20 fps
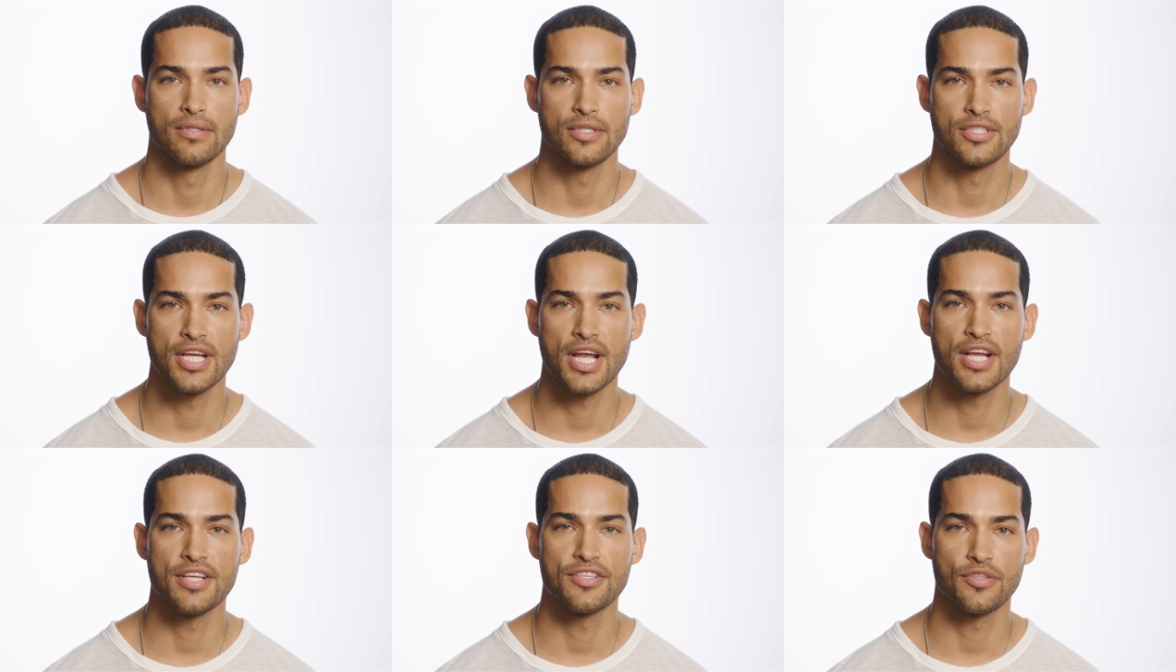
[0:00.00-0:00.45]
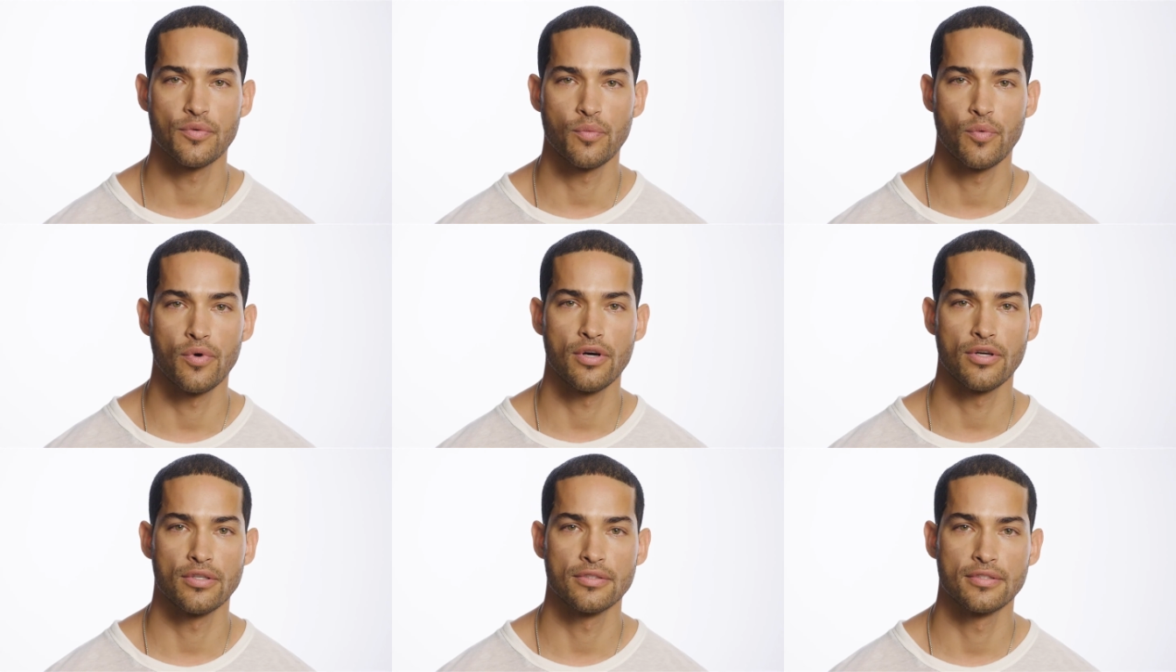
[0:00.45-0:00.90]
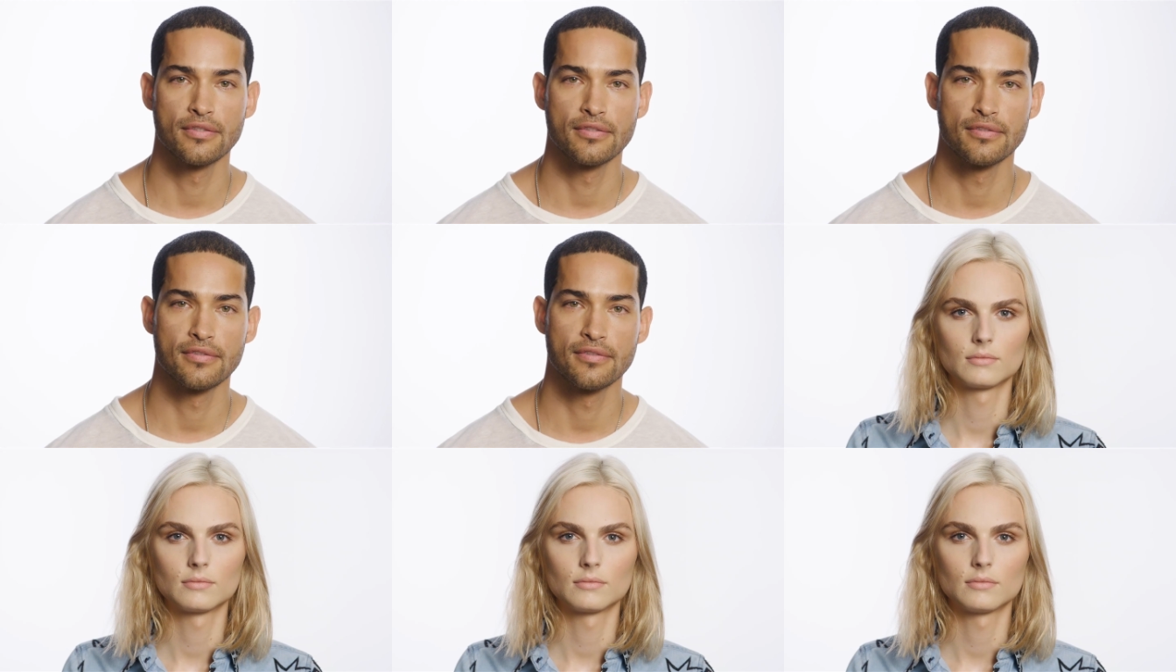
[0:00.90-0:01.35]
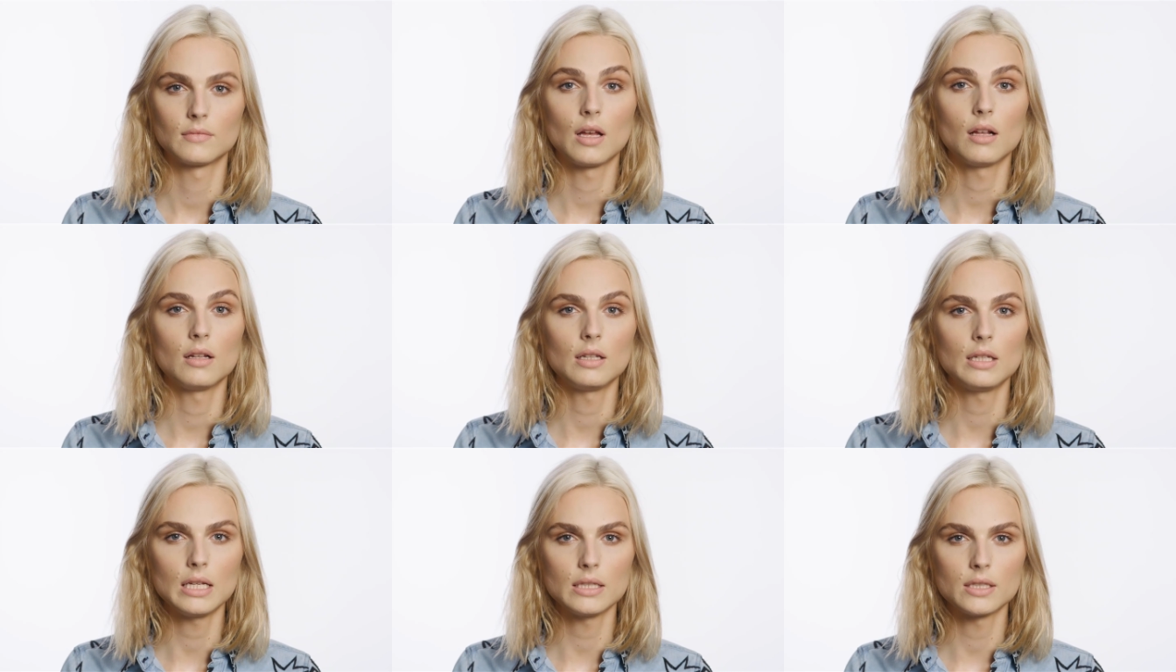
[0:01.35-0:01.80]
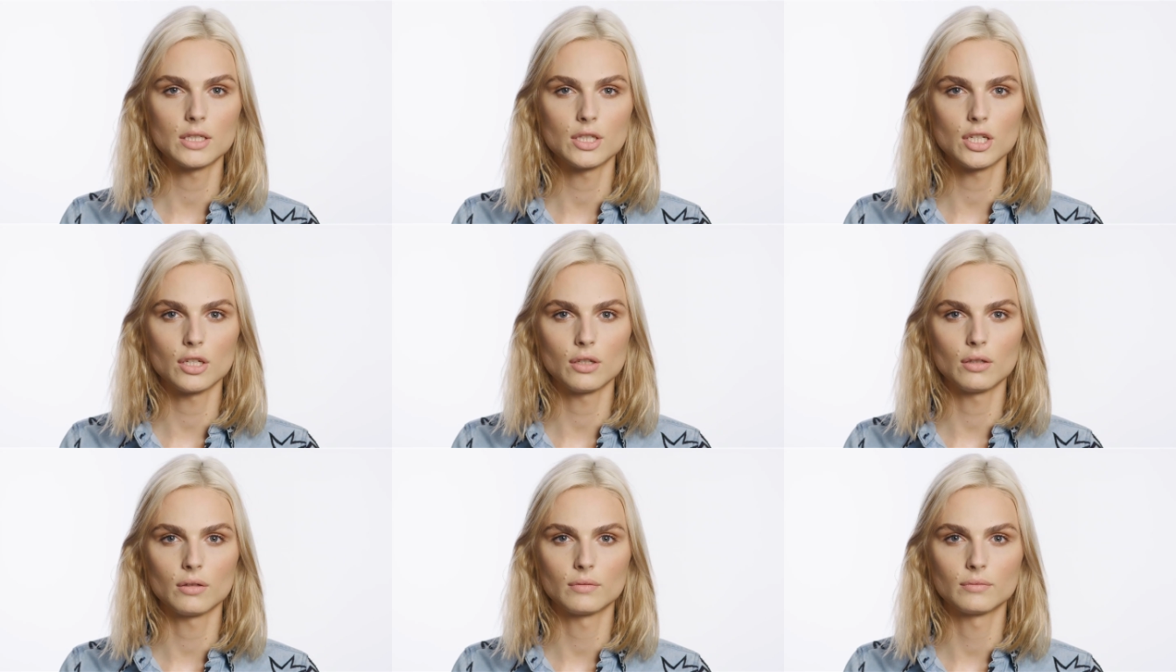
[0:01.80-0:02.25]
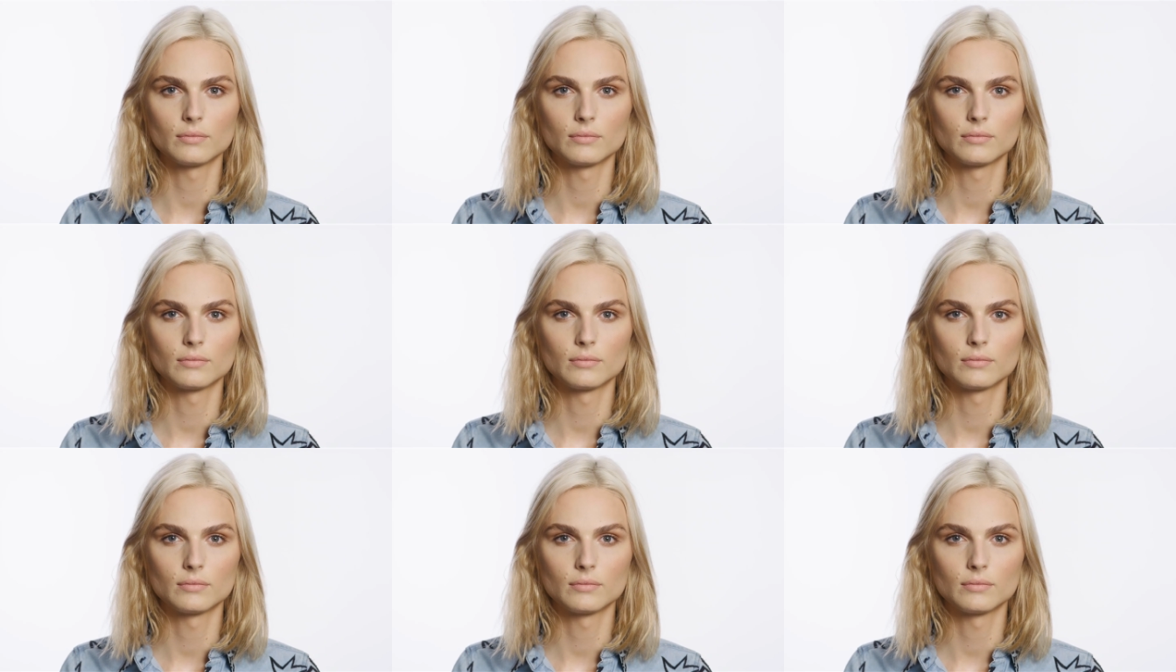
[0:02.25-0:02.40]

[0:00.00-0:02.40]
To change the world. Let's do.